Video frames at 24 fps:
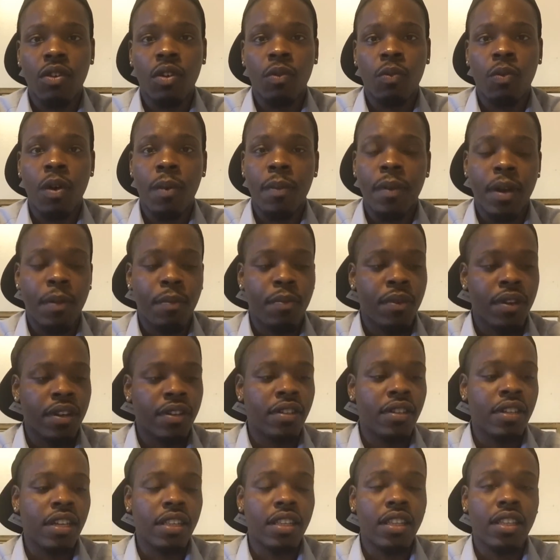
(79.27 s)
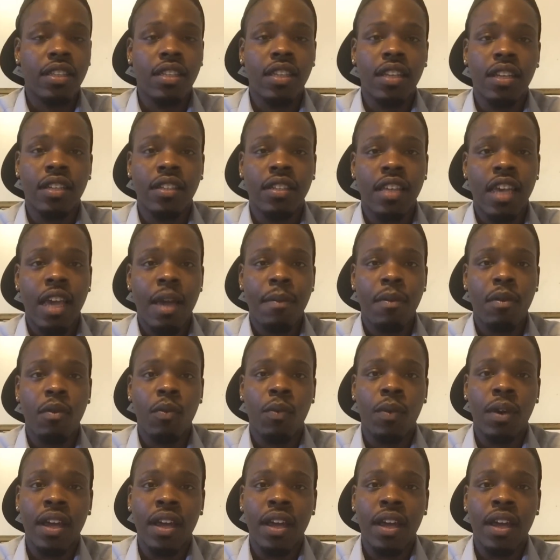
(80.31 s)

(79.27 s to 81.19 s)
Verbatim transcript: on a woman that brings nothing to the table